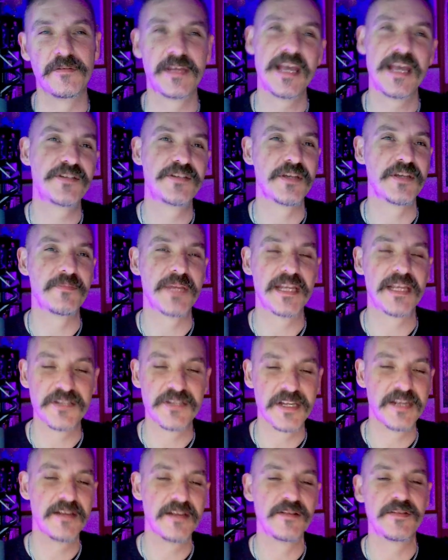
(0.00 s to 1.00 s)
catch it
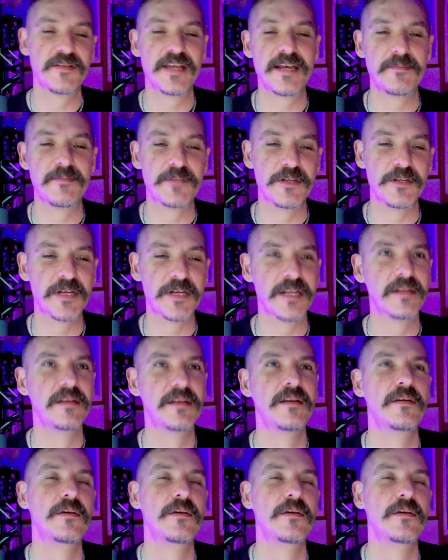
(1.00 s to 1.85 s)
because you hear them do it.